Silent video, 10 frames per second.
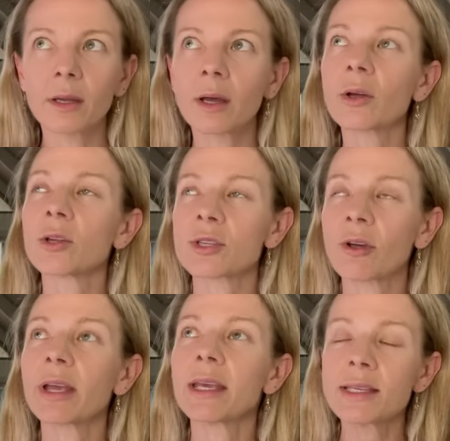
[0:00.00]

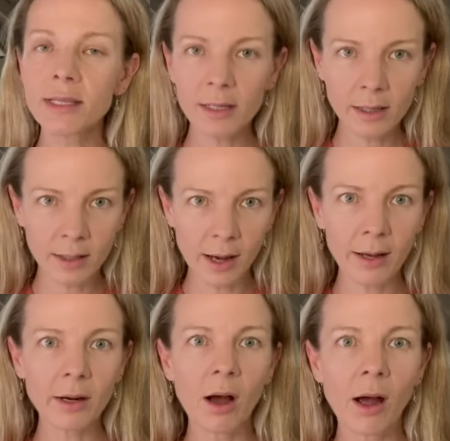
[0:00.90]
Issia
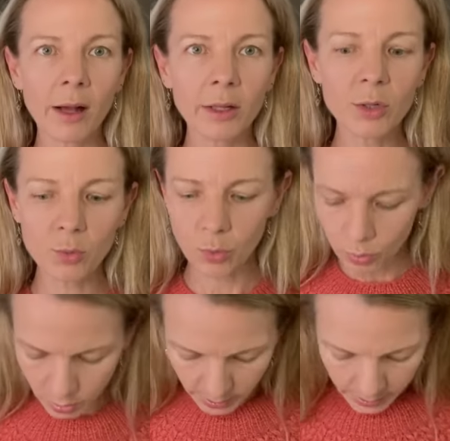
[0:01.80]
yarn. Highland
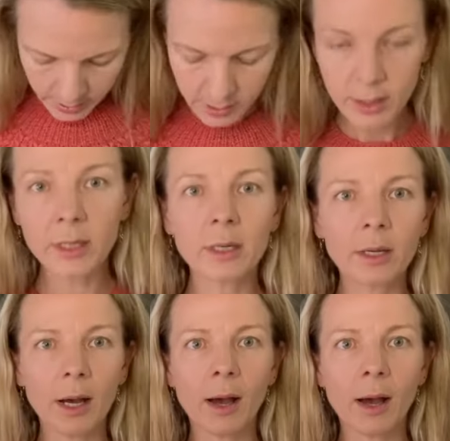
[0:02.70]
wool is the